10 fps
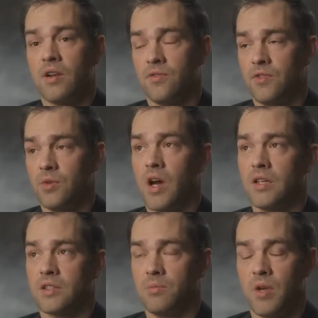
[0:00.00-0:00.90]
and if you
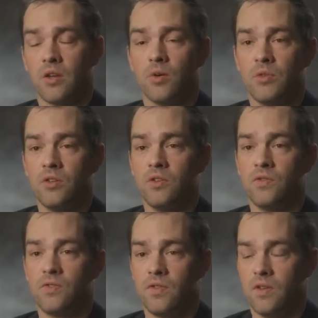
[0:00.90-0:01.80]
guys can make your
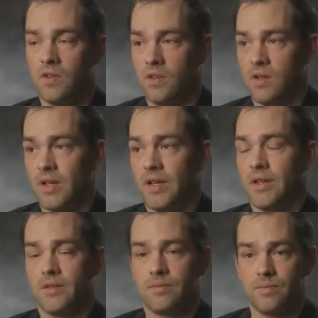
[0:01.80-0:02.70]
move,
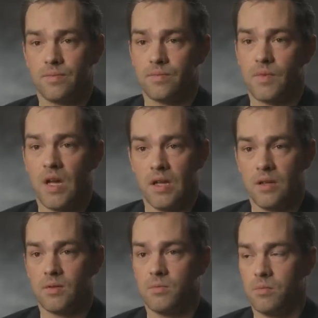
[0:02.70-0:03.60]
hey,
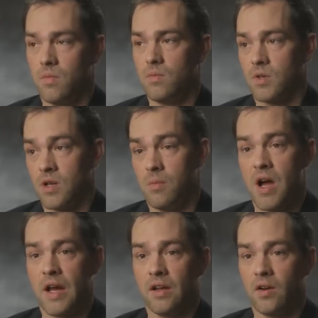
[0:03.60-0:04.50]
come
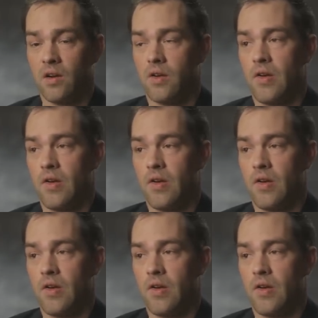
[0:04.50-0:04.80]
back here."